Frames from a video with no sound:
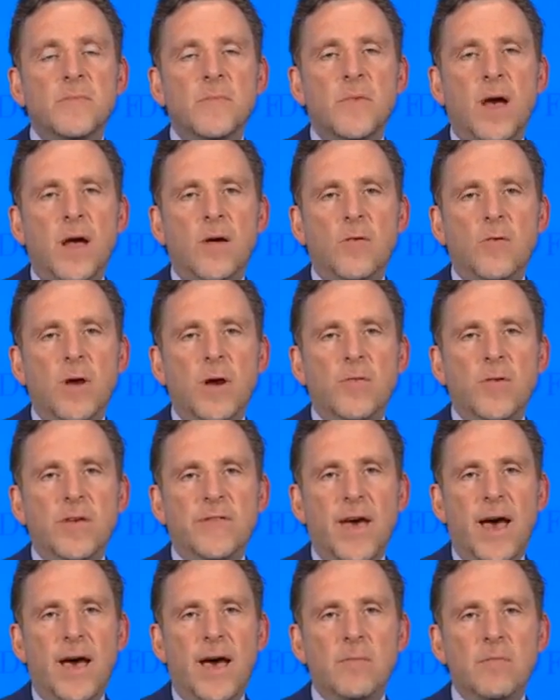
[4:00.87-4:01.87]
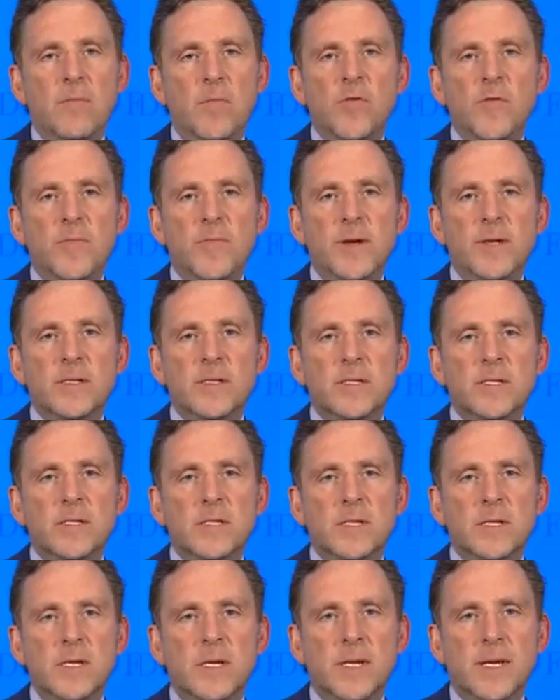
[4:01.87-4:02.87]
right, where we've had
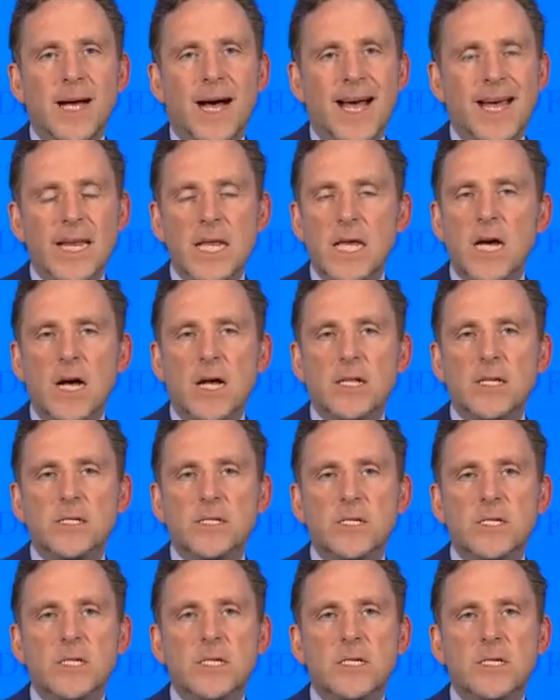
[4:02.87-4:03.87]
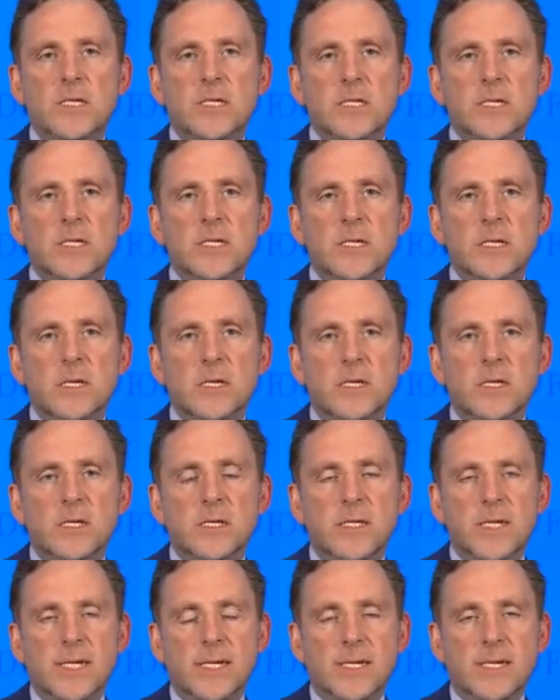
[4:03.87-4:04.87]
movements, ideologies,
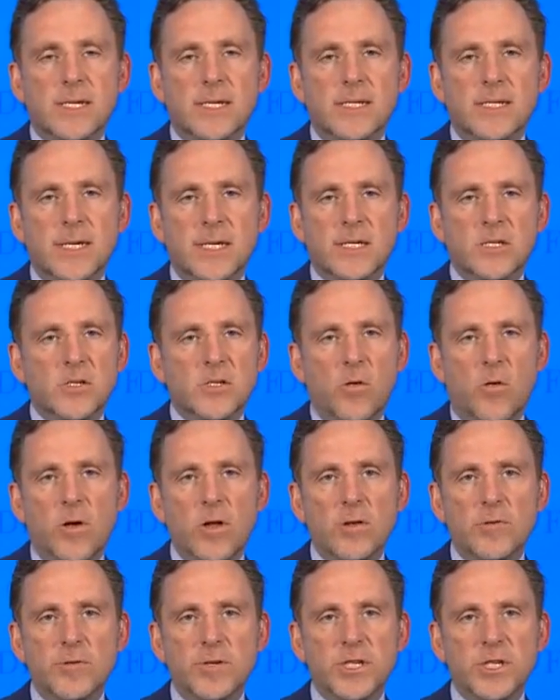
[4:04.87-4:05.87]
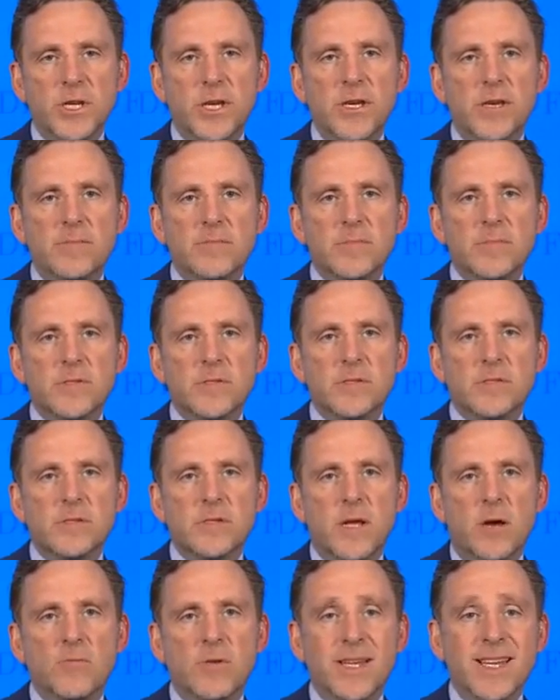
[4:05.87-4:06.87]
dictatorial regimes
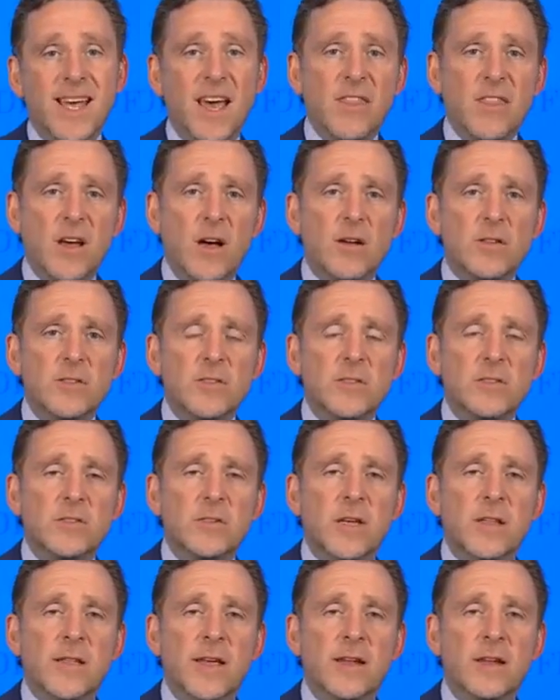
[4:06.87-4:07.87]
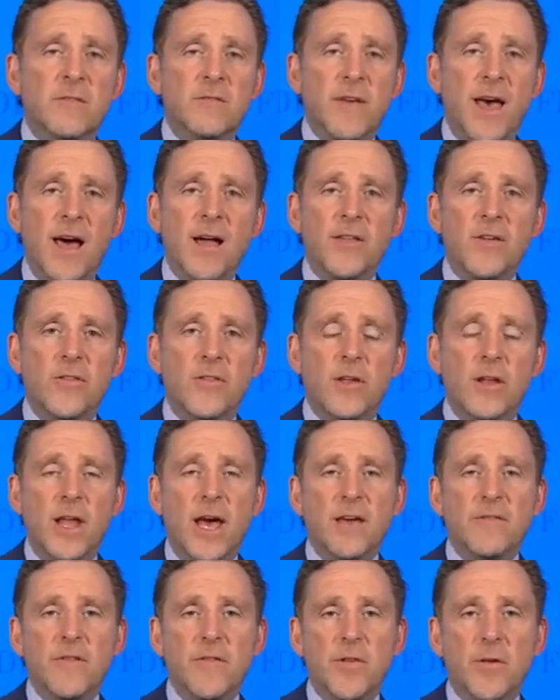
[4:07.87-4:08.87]
that were death cults, and they didn't value the
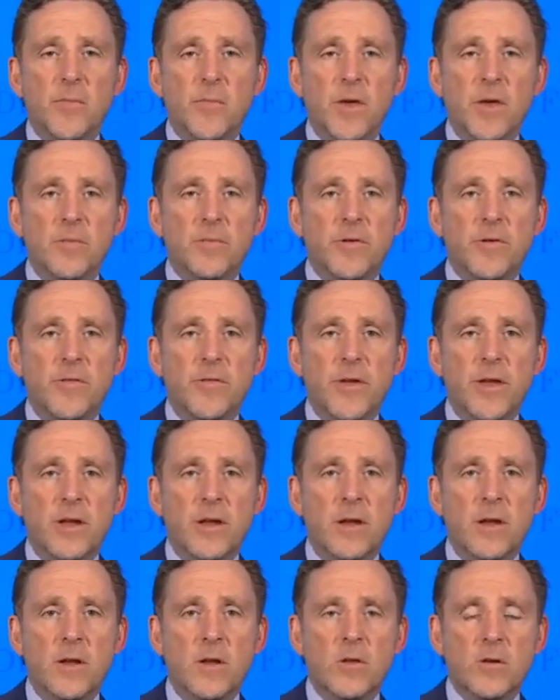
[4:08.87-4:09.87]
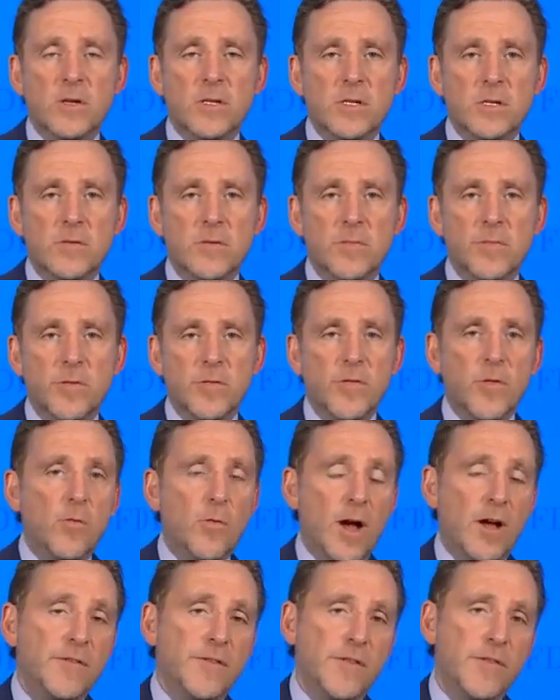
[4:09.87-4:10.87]
life of their people. They didn't look to improve the
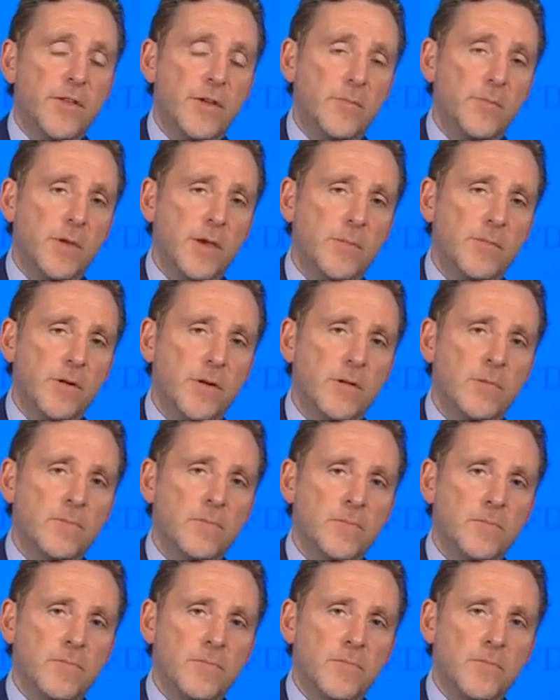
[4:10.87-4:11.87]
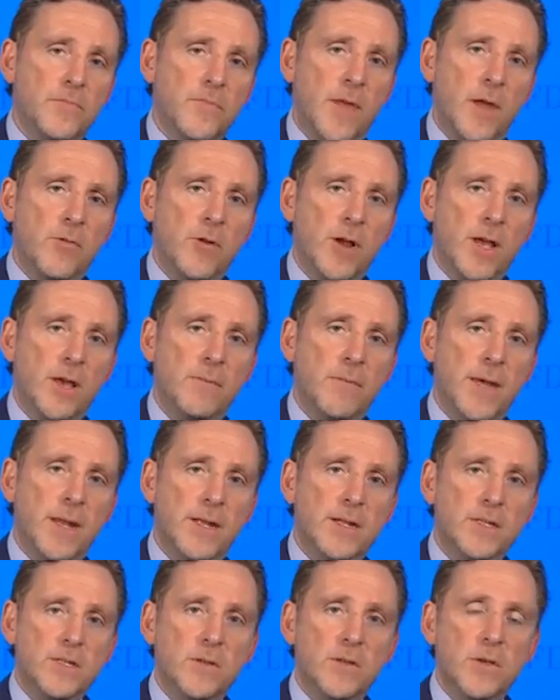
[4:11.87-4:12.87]
welfare of their people. They were
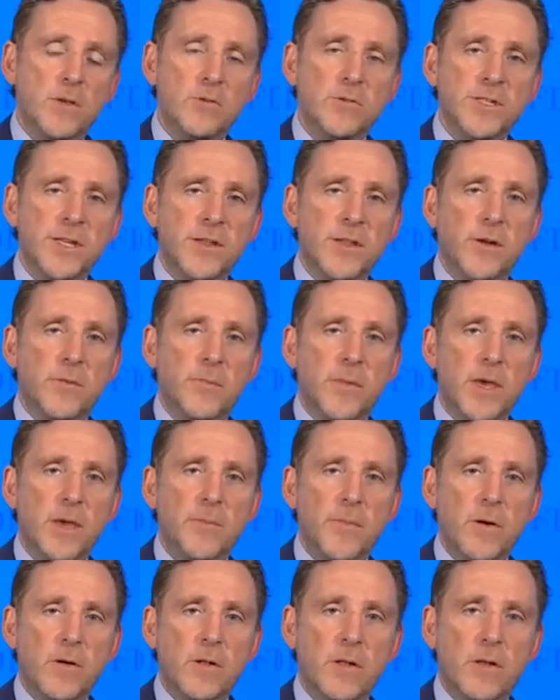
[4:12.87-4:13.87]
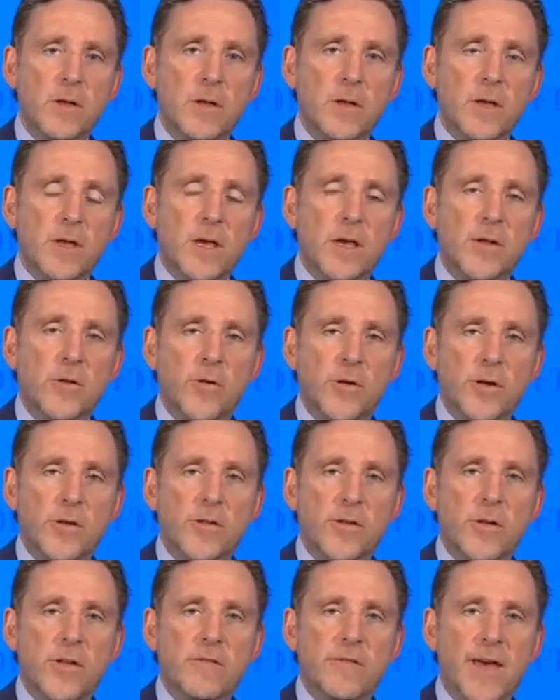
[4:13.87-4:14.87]
committed to using their people in order
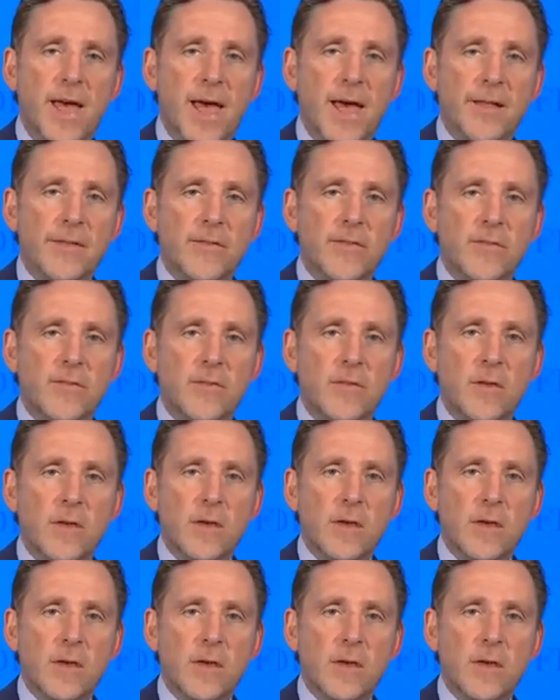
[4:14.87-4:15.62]
to advance